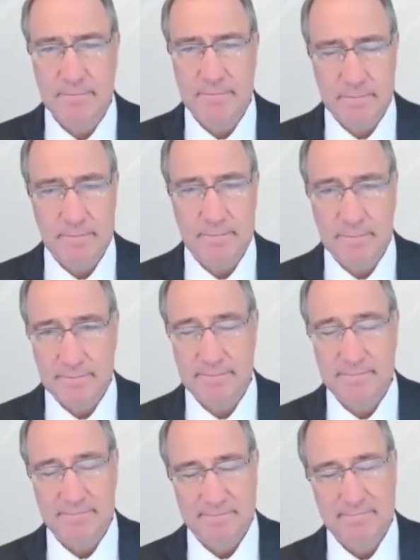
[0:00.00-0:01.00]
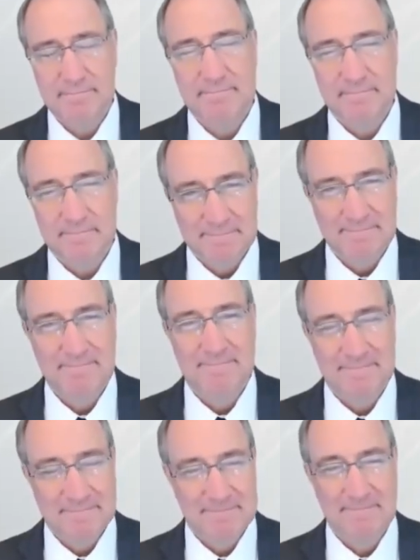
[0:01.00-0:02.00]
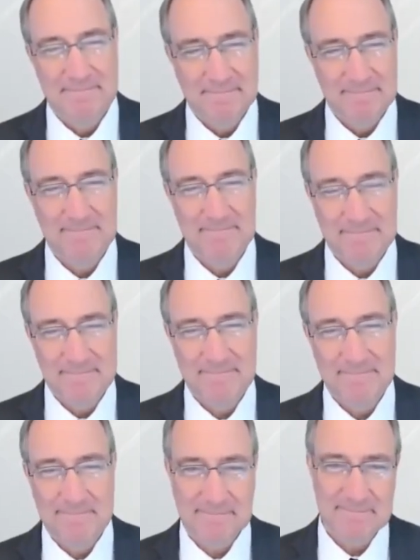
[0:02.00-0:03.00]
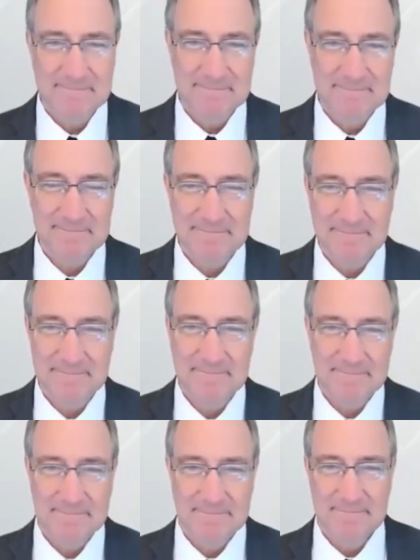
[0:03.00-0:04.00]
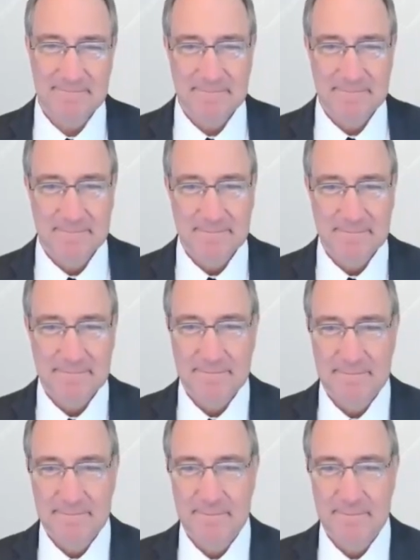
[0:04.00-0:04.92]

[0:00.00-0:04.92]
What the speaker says: This person isn't speaking.